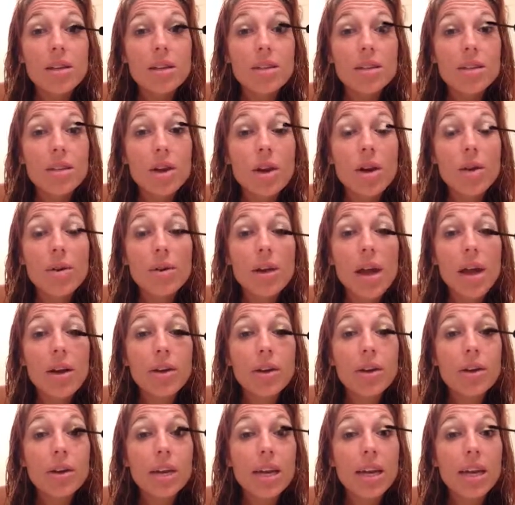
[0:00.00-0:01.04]
So now
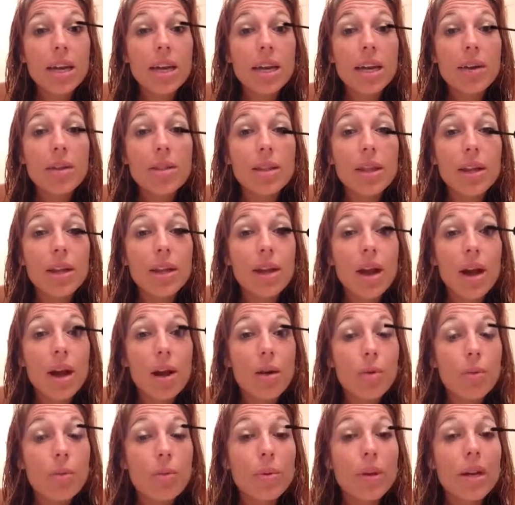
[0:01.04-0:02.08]
you're getting the
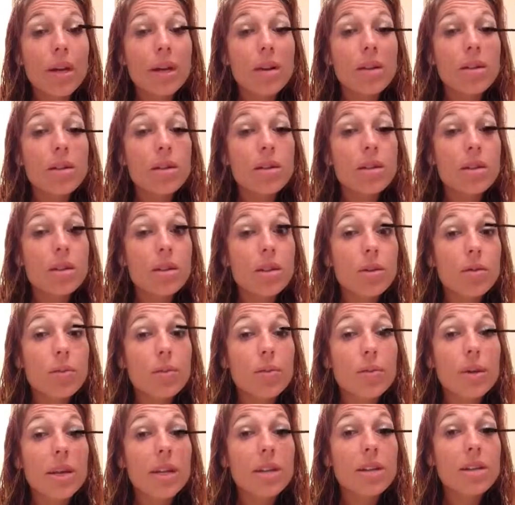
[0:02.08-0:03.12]

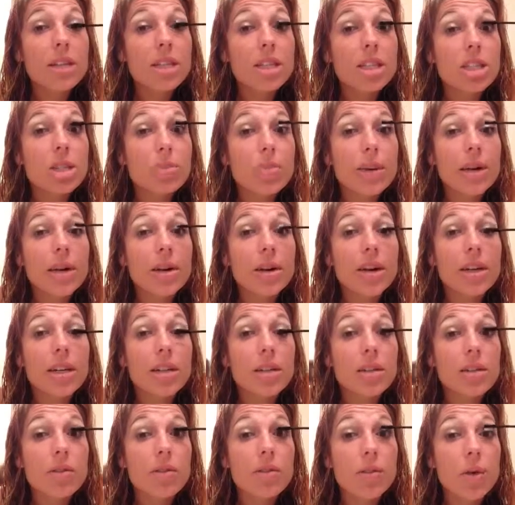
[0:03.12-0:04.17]
real
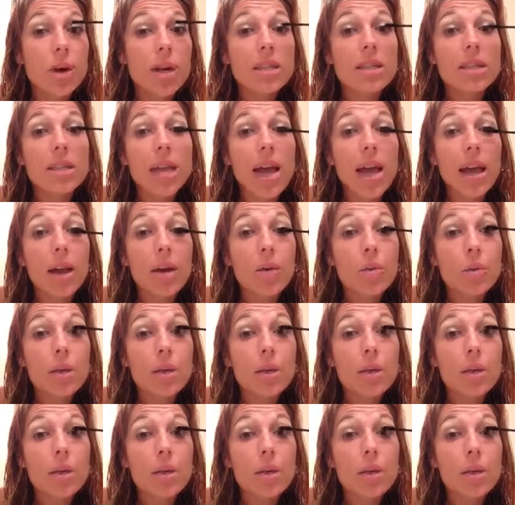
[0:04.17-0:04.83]
experience of what it's like